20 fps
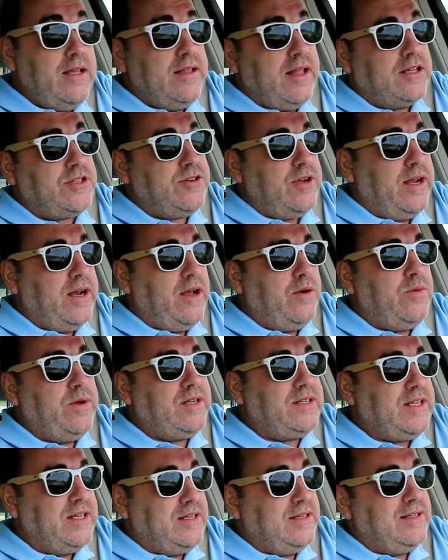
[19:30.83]
That's right. I
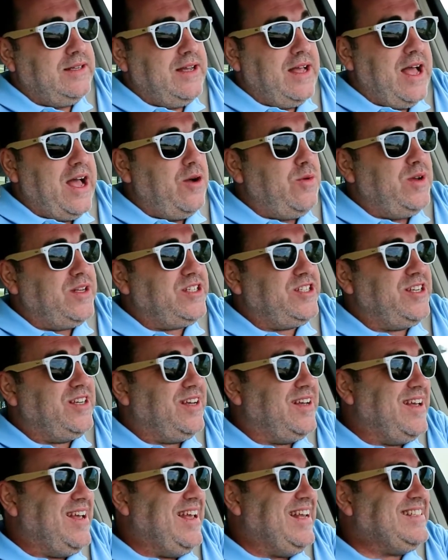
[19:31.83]
went to I went
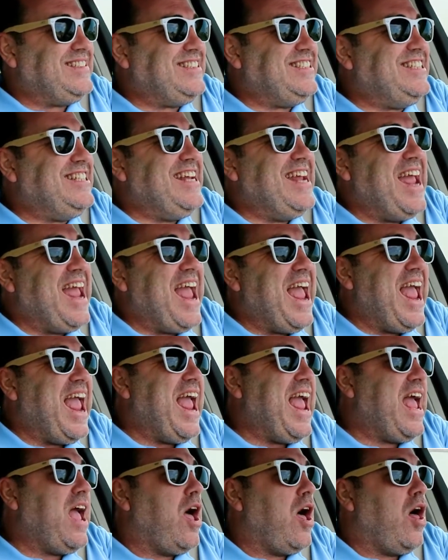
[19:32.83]
to
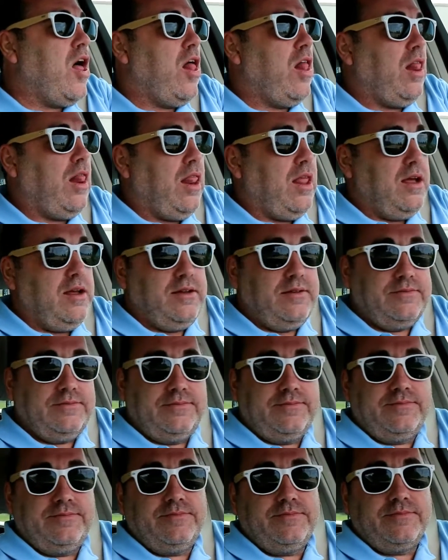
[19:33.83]
jail.
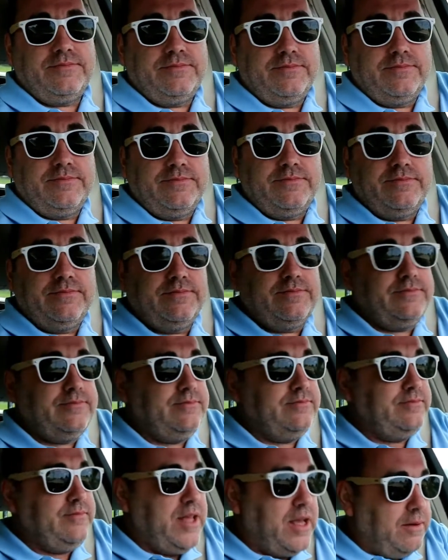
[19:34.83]

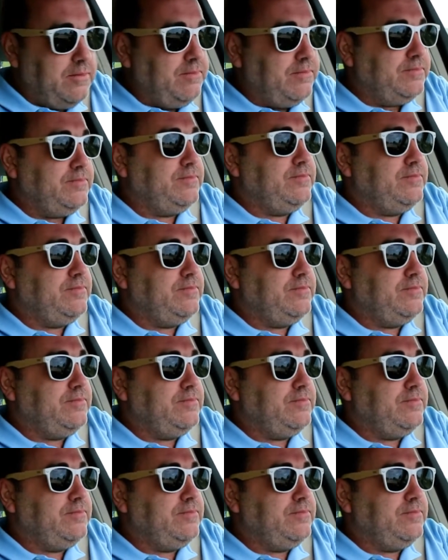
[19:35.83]
Yep.